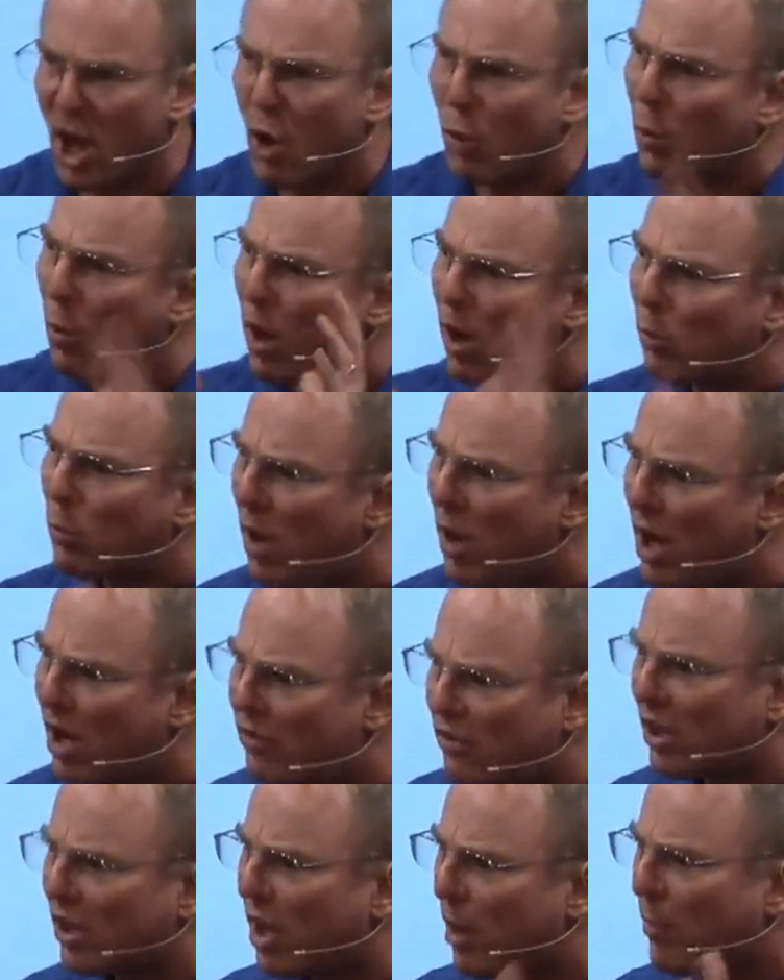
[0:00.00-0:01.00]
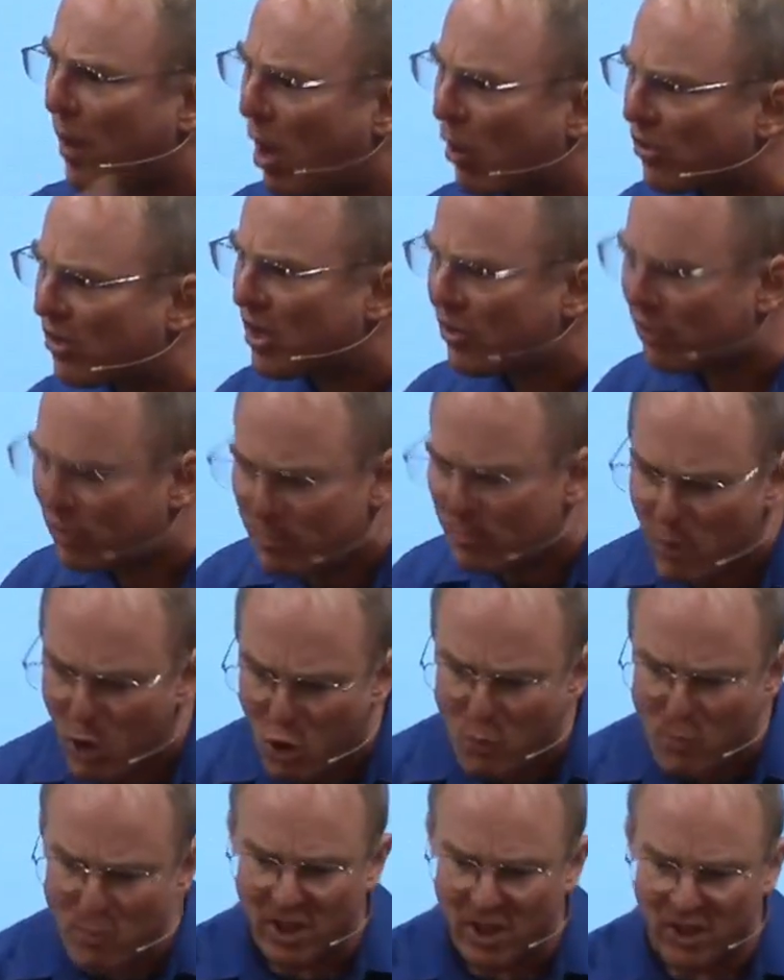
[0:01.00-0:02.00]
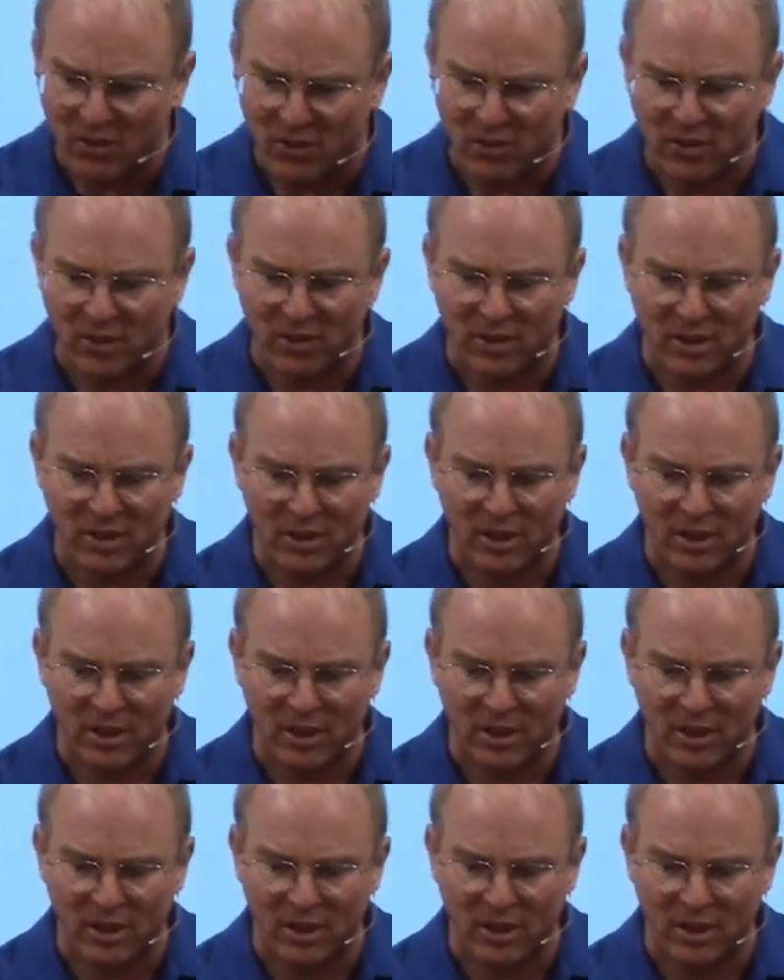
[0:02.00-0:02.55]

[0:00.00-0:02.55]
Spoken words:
What was it about this moment